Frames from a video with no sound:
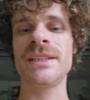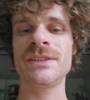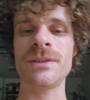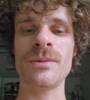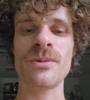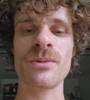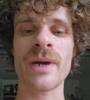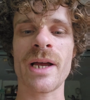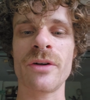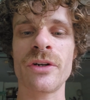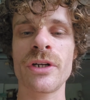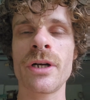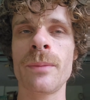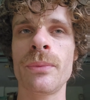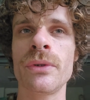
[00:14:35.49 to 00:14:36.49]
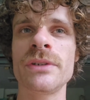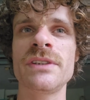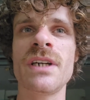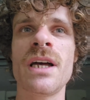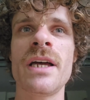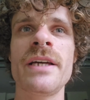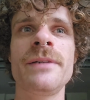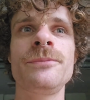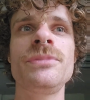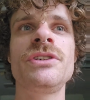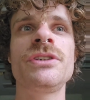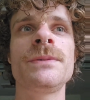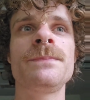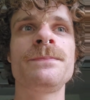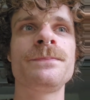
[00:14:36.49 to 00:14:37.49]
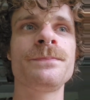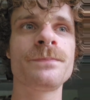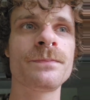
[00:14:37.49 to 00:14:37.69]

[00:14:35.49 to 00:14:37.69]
mixed them around a couple of times.